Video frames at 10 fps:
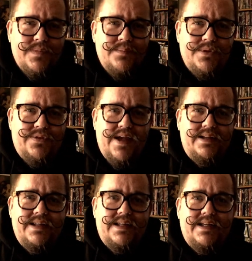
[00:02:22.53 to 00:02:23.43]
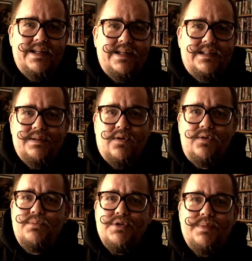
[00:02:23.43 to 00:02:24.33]
But then it
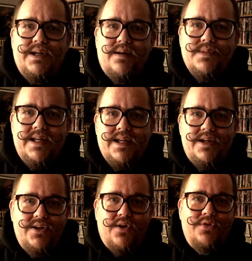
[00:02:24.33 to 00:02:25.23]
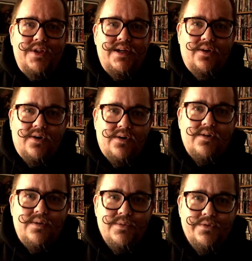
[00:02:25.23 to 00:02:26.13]
almost becomes like a gothic
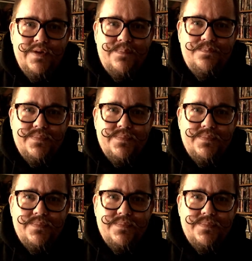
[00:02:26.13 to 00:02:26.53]
horror movie.